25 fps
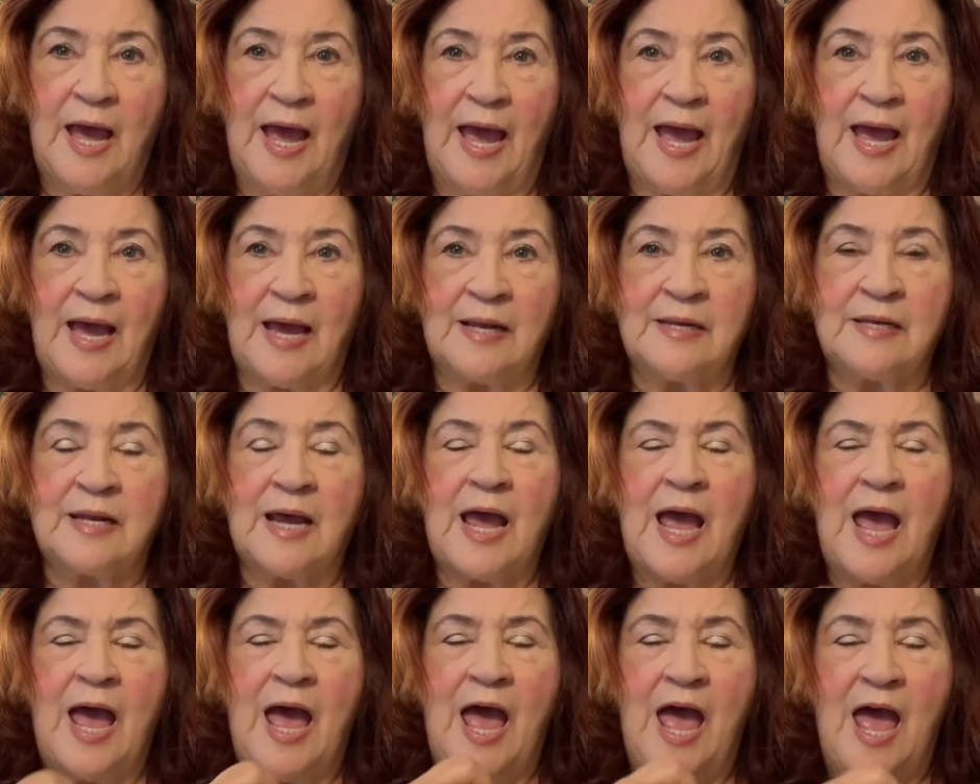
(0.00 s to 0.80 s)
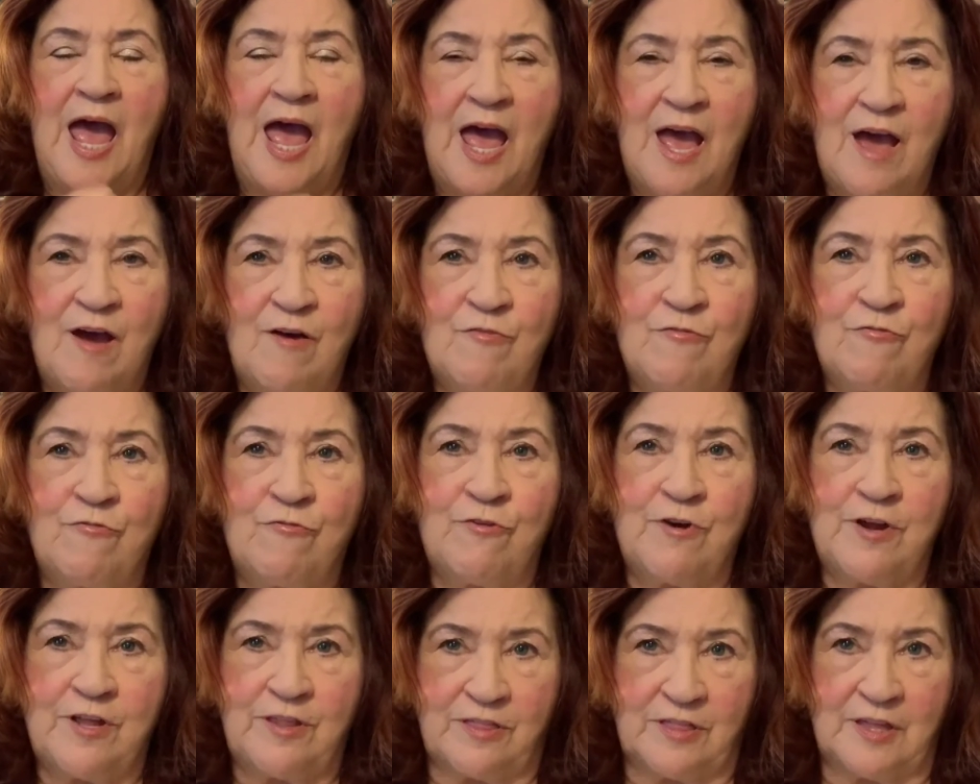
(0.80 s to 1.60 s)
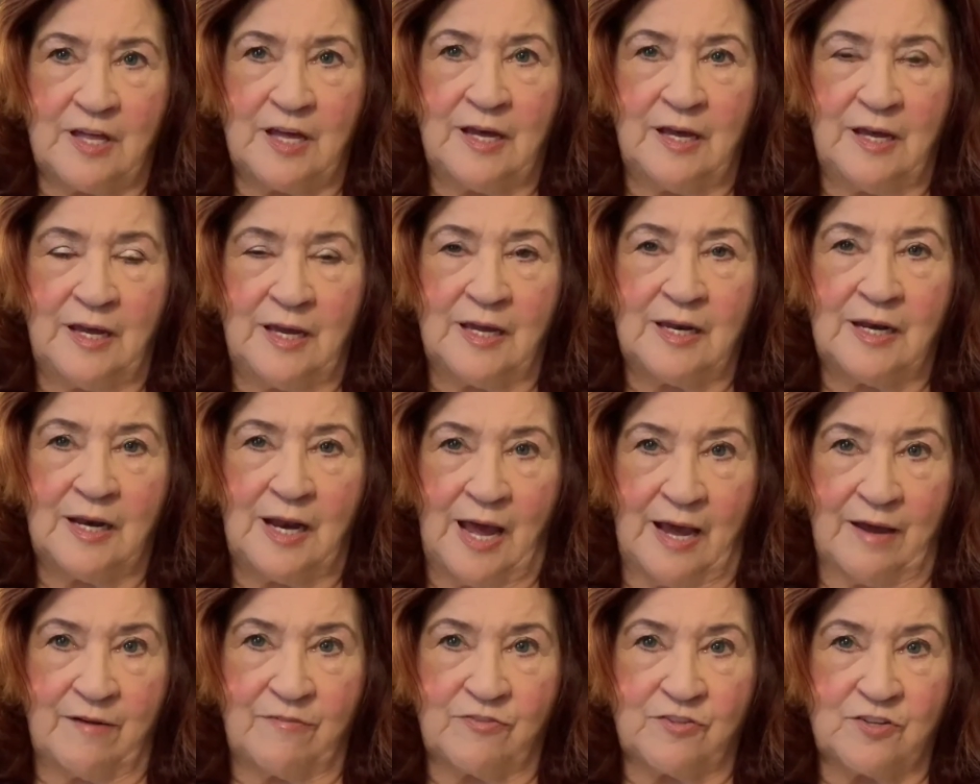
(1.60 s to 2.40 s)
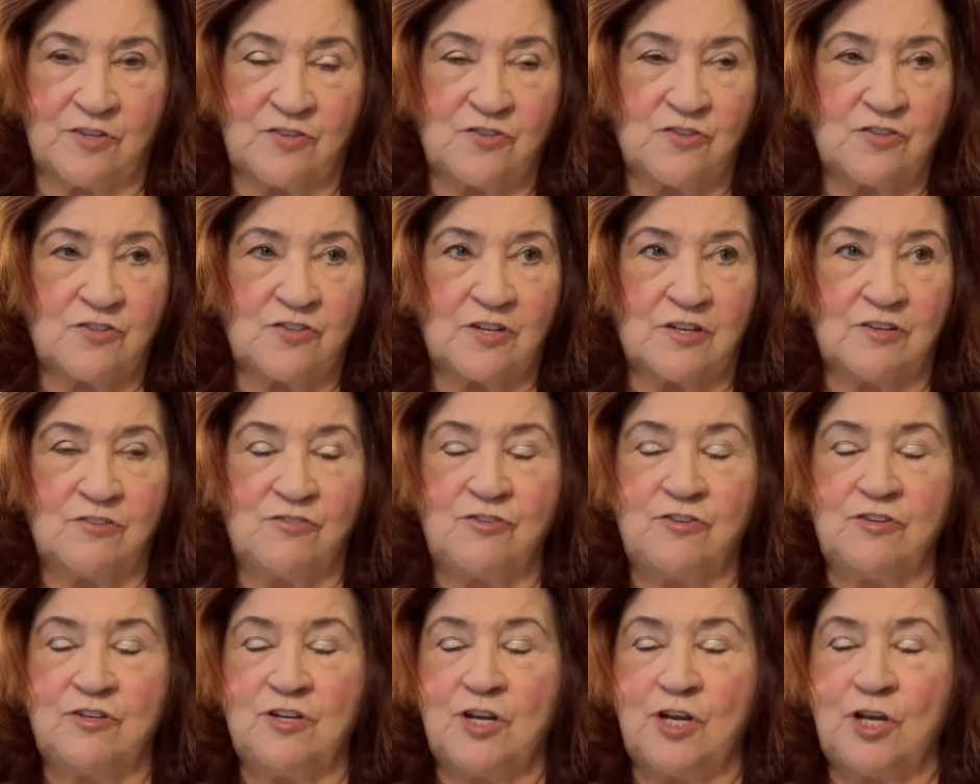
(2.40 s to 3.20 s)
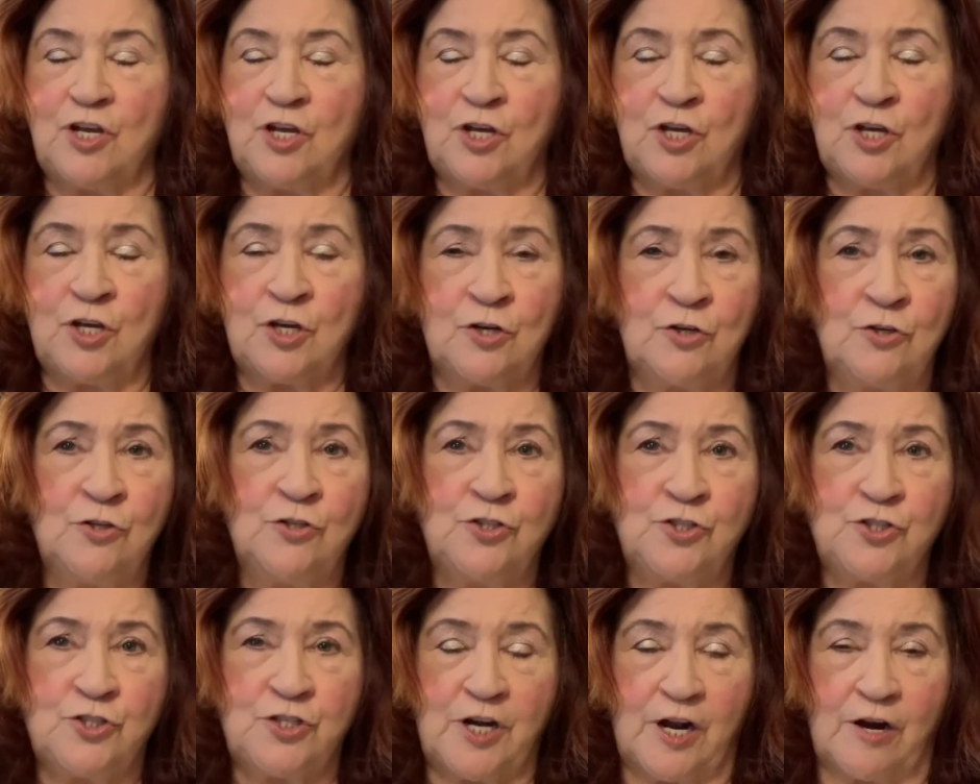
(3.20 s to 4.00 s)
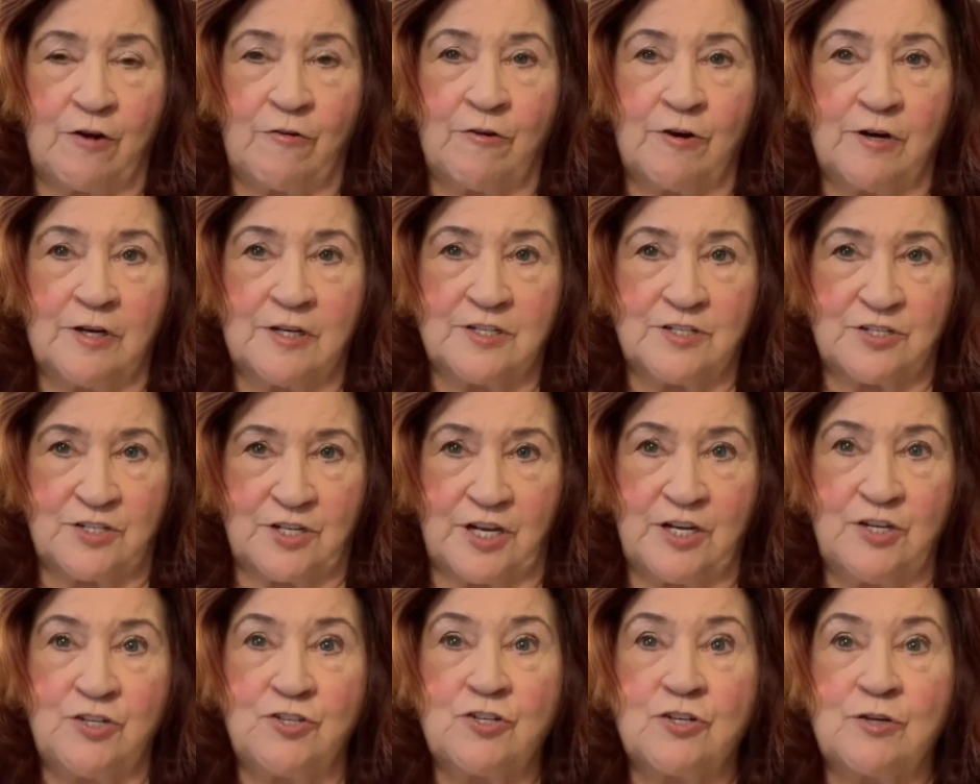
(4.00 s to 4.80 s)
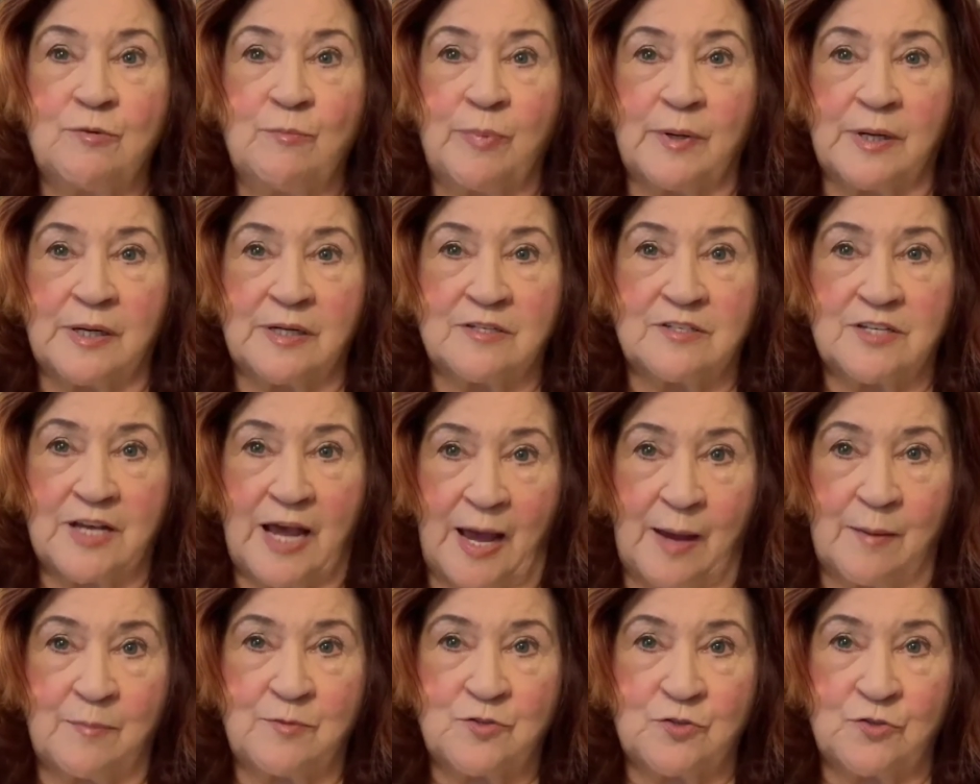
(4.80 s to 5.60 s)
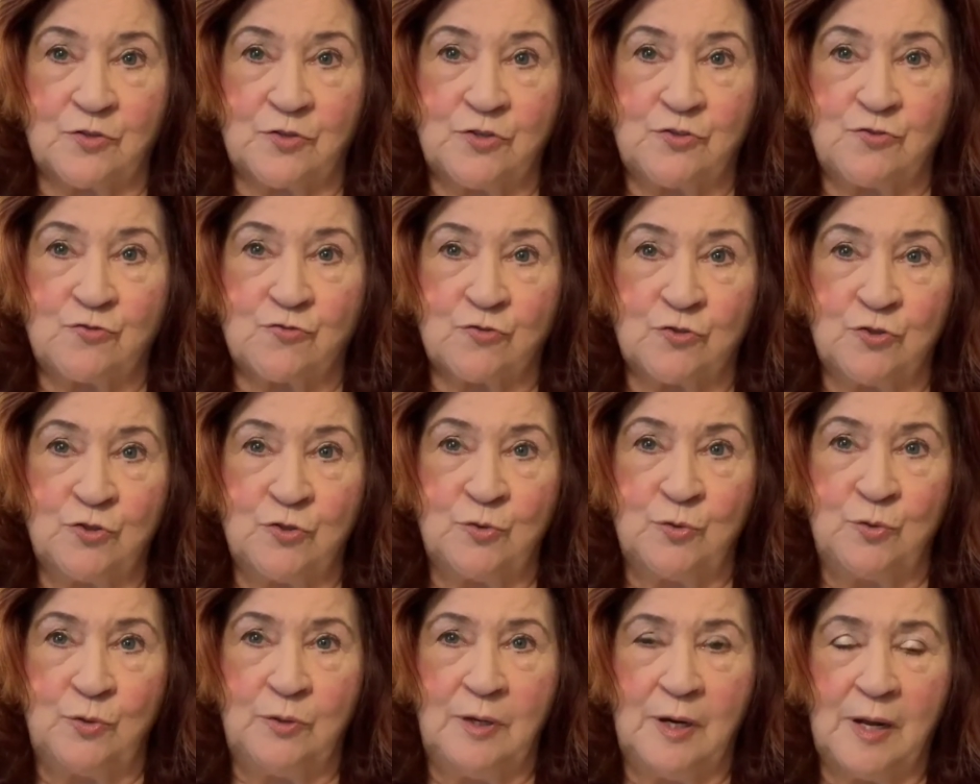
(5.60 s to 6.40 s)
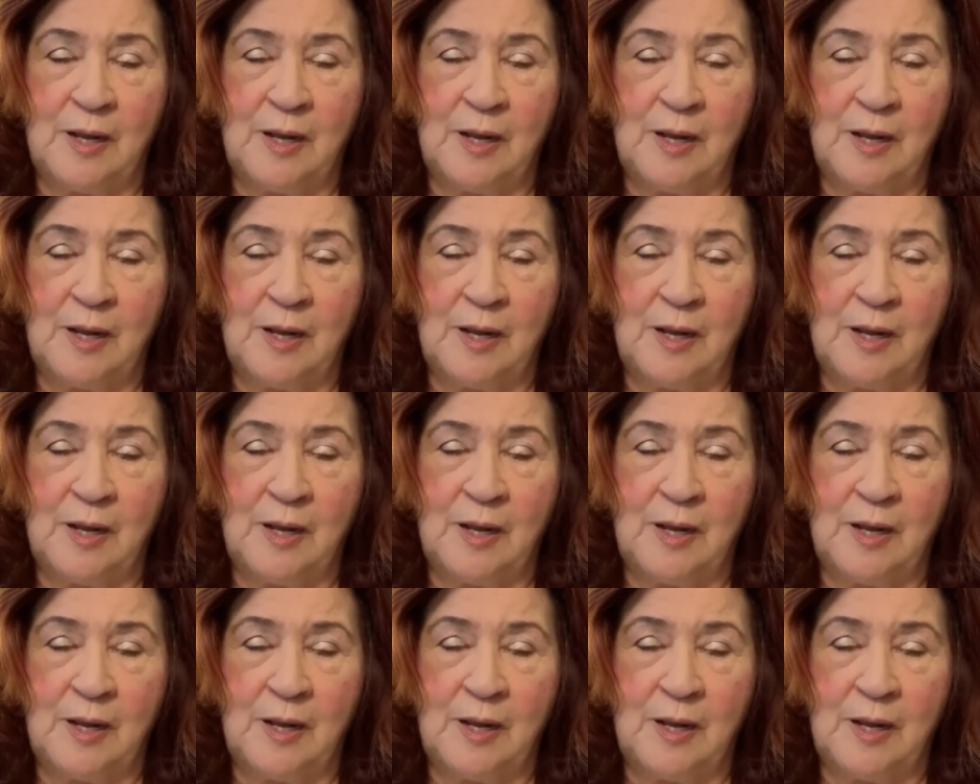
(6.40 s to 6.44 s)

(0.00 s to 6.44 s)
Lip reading: And everything in life, this is a huge generalization, but it's absolutely true.